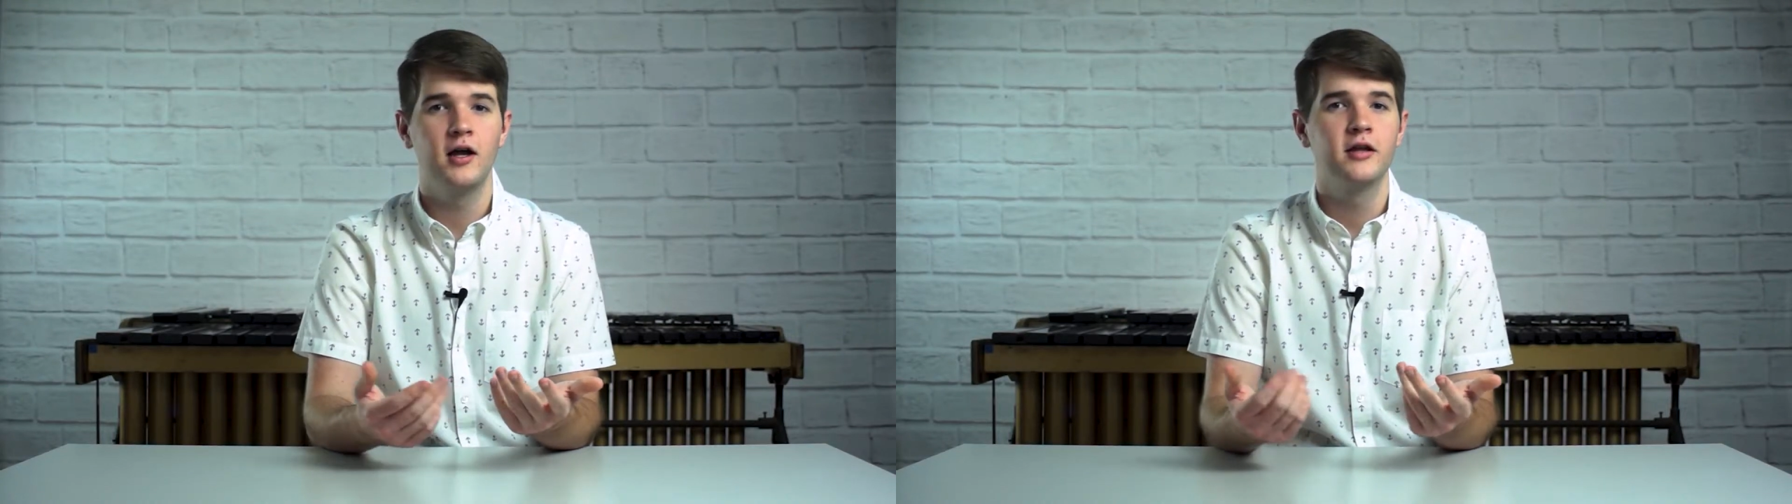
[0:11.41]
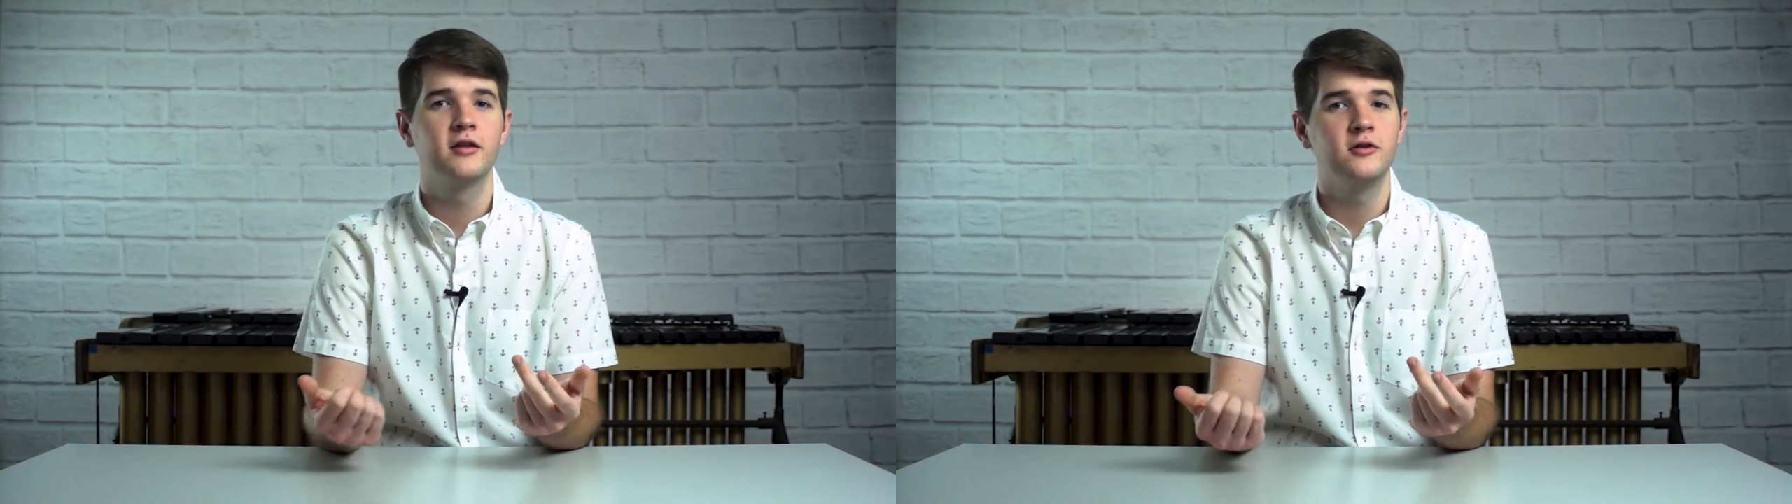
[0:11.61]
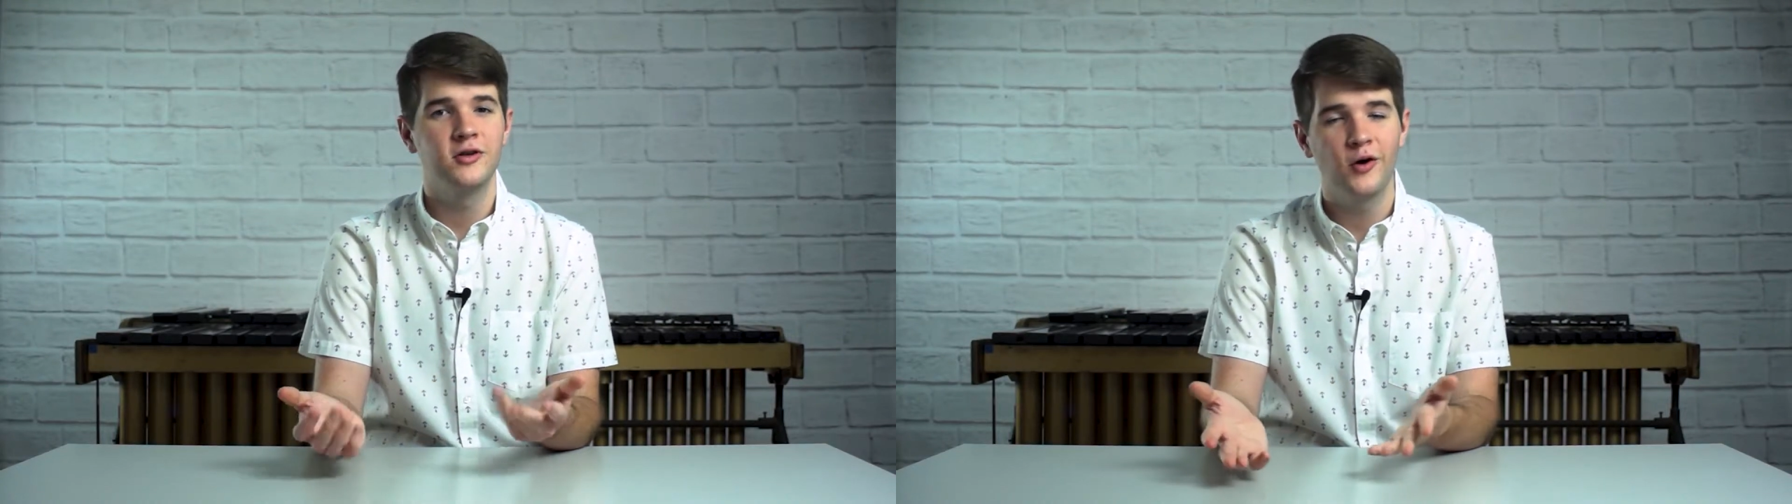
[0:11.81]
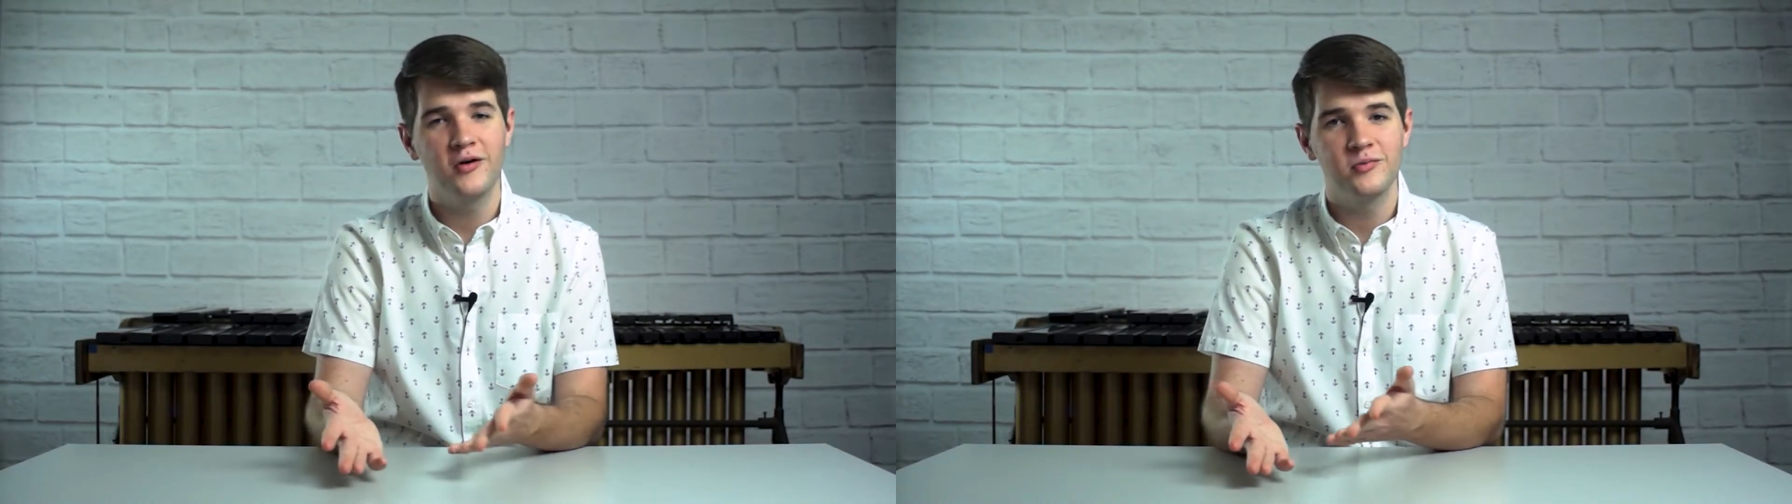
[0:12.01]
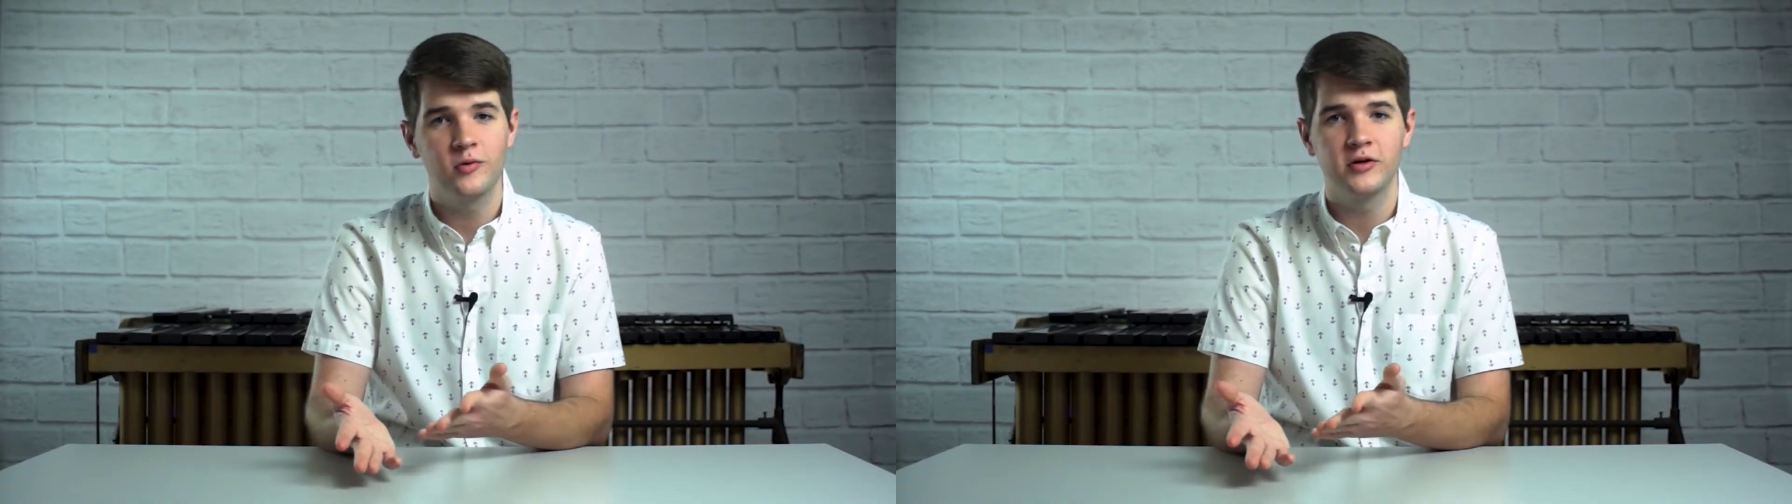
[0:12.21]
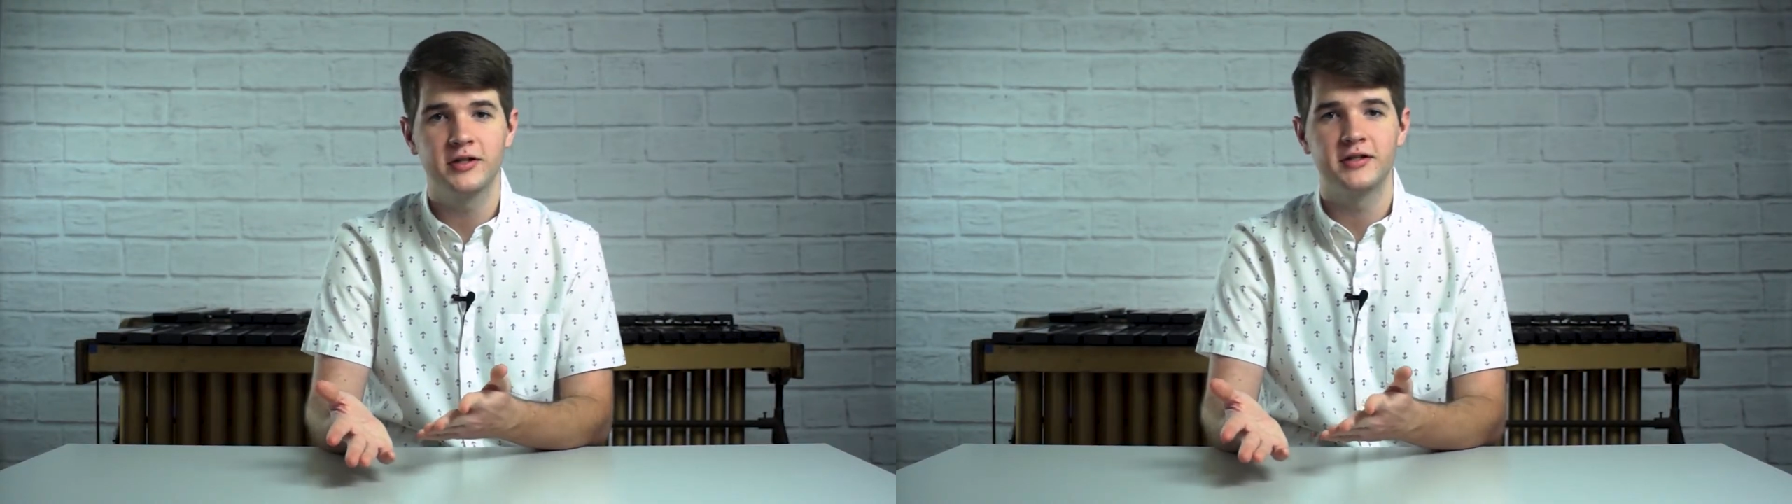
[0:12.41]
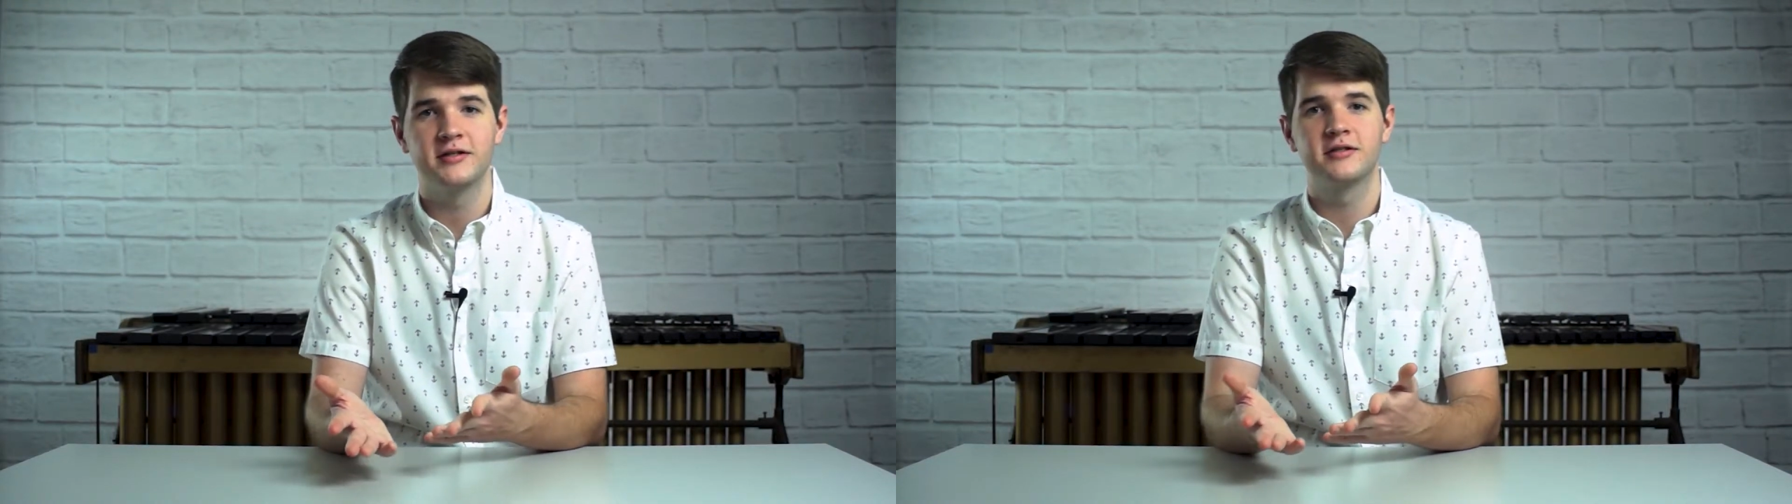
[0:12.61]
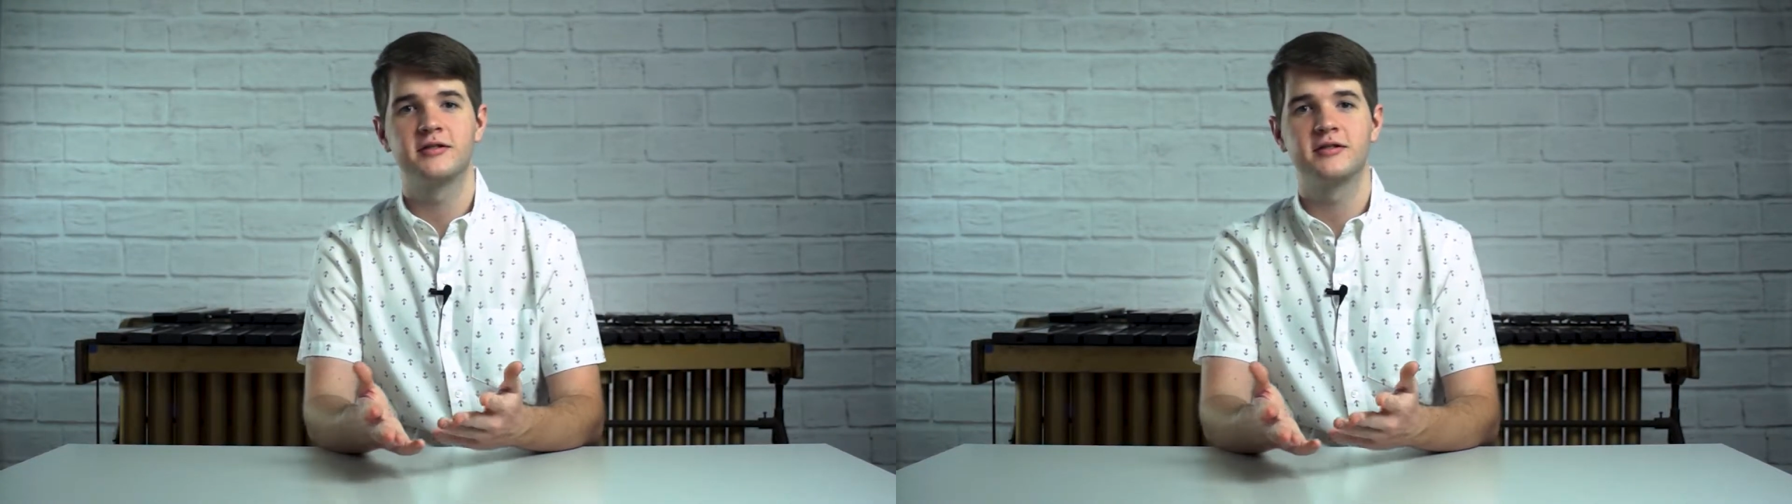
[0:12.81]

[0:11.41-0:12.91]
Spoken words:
then you know how important it is